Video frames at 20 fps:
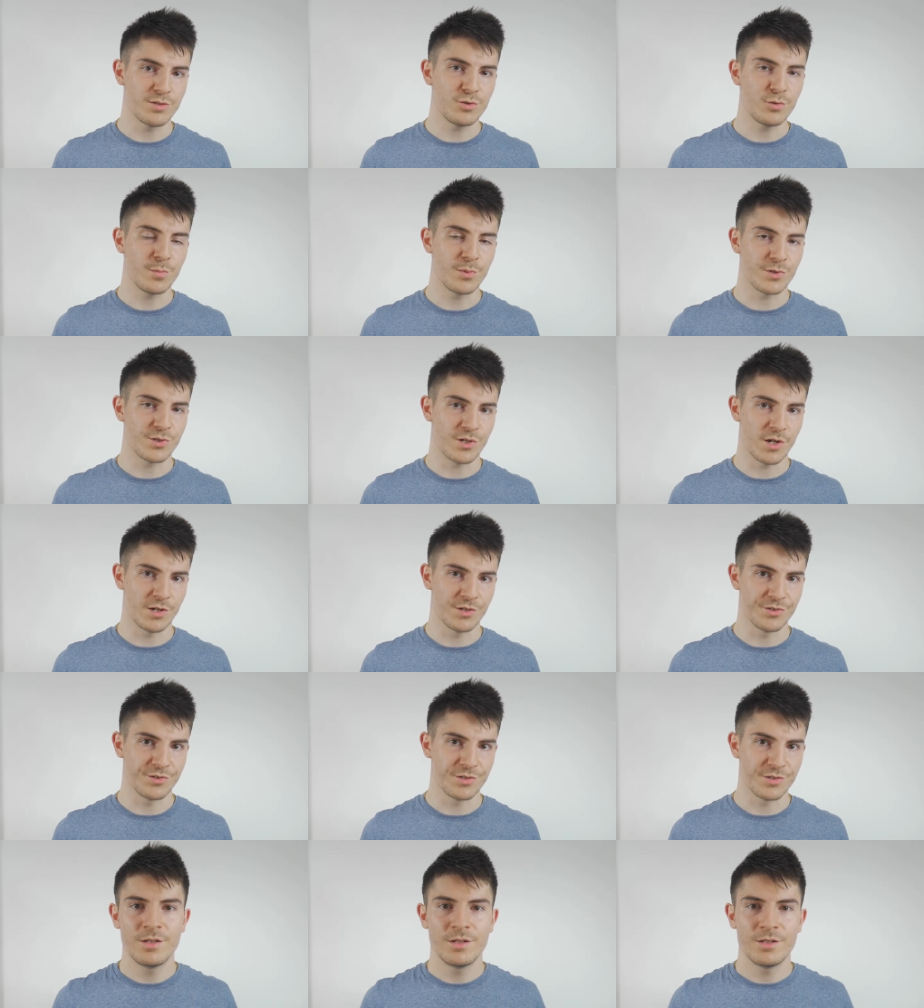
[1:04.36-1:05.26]
a
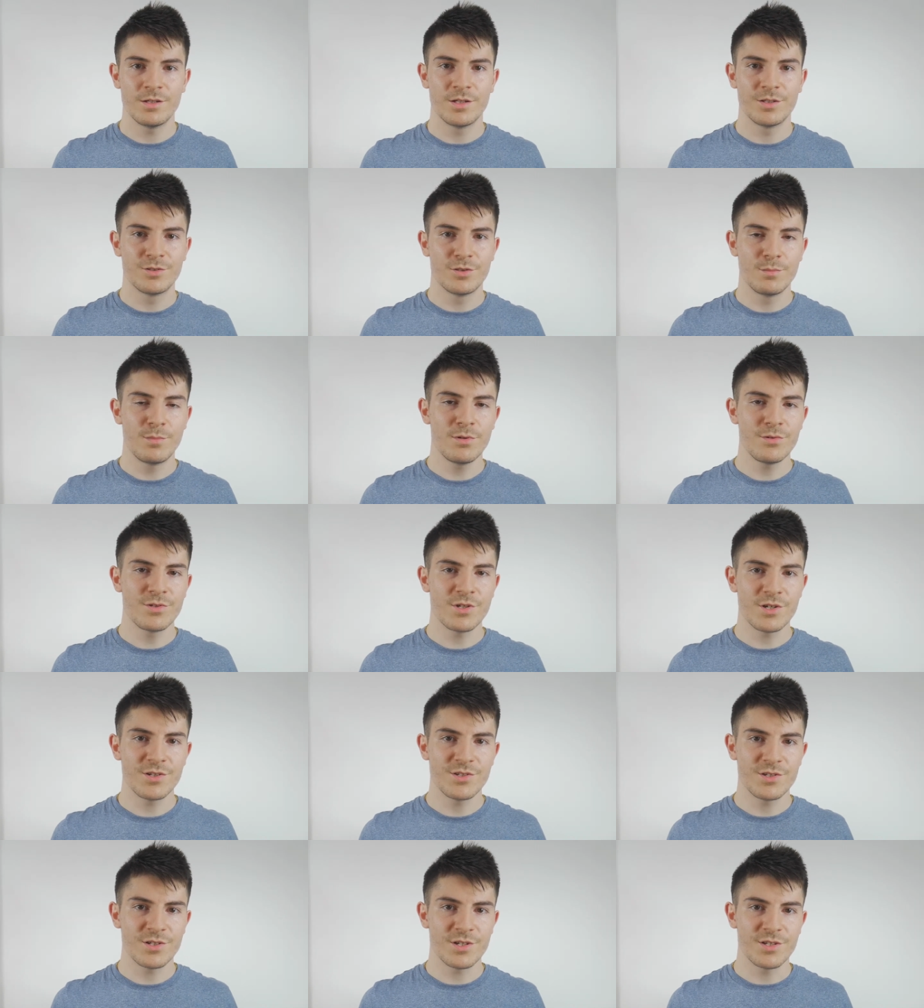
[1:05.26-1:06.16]
supercharger. A
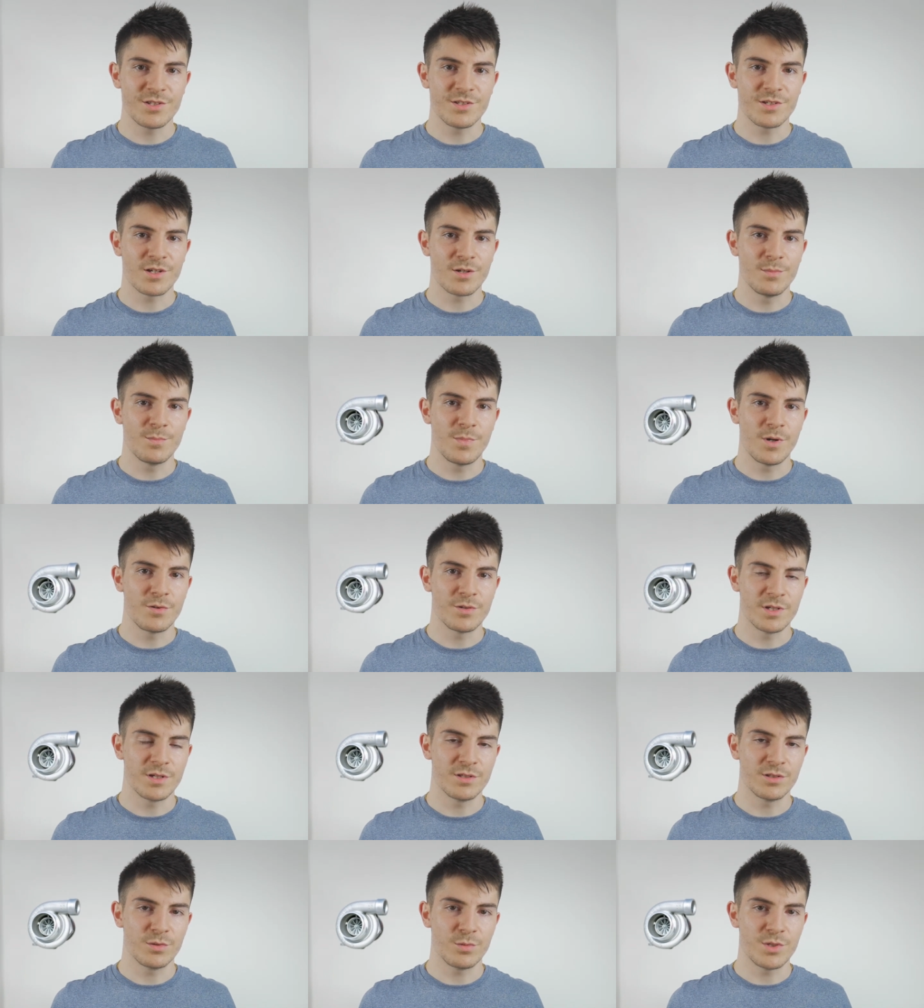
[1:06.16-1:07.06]
turbocharger is a
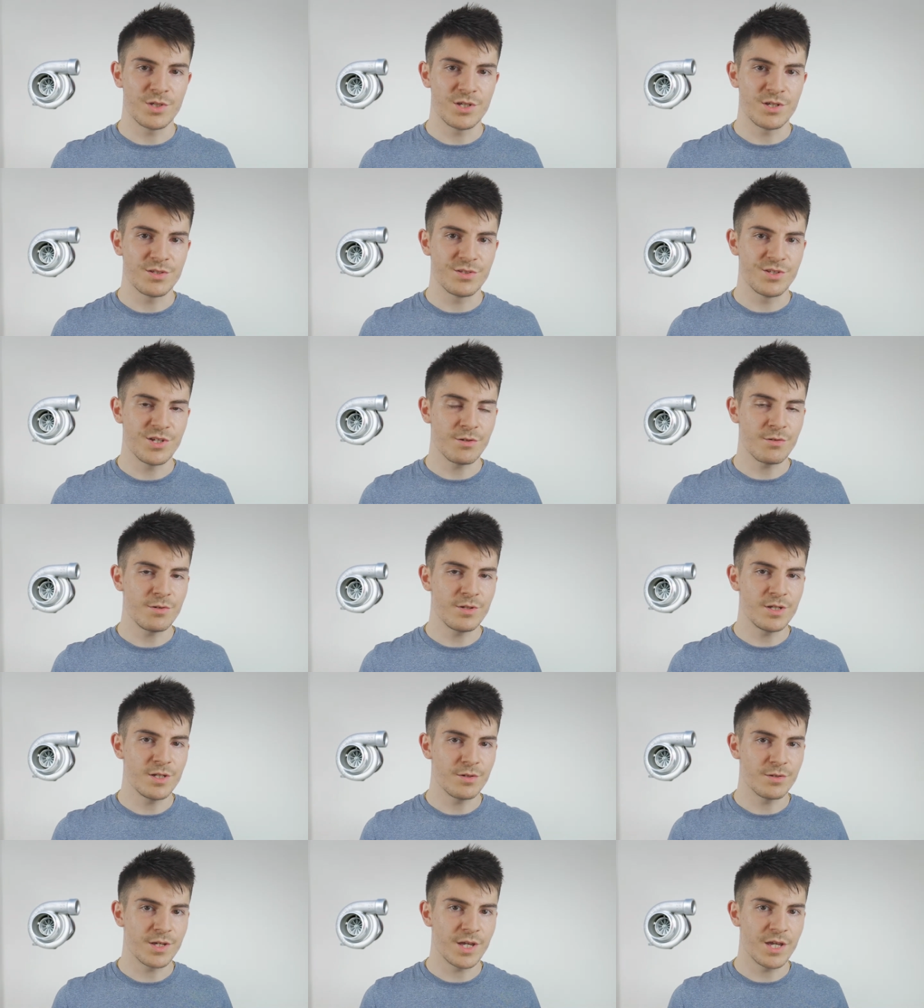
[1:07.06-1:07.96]
component which is
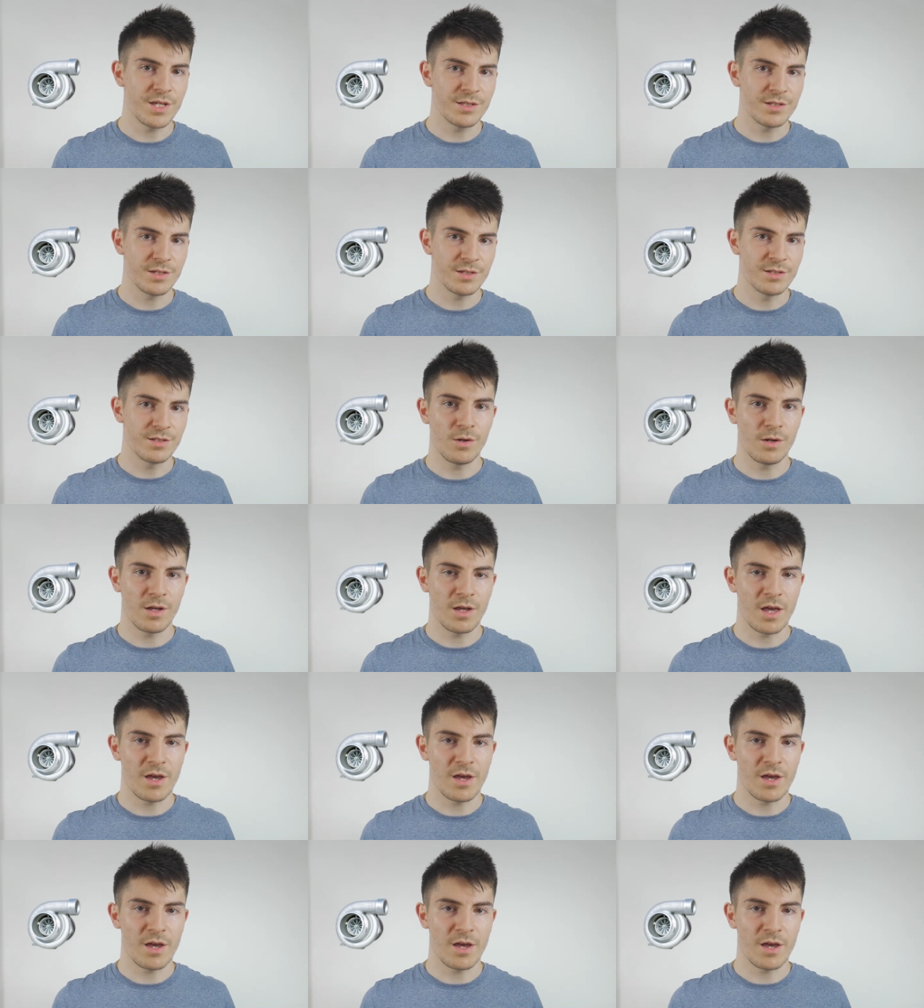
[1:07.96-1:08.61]
generally located